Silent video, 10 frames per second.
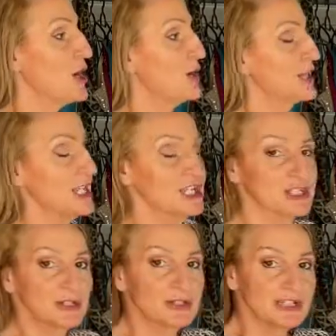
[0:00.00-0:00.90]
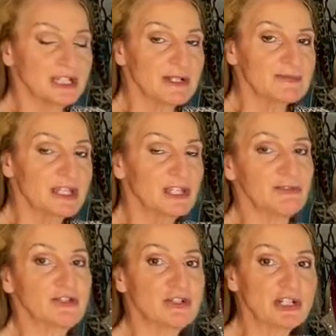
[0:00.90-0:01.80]
Okay, so
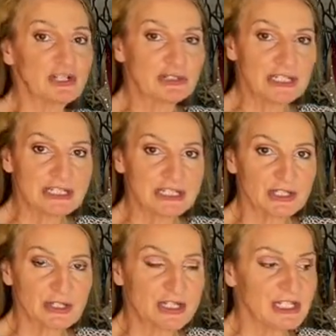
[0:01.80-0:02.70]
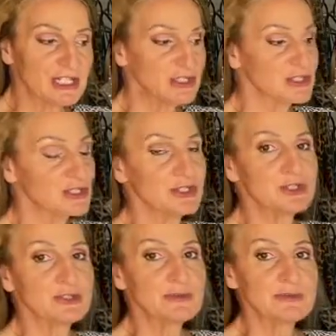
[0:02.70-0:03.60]
if you are looking at going
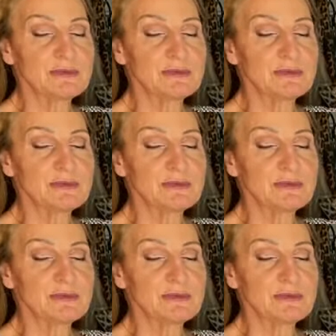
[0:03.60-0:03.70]
into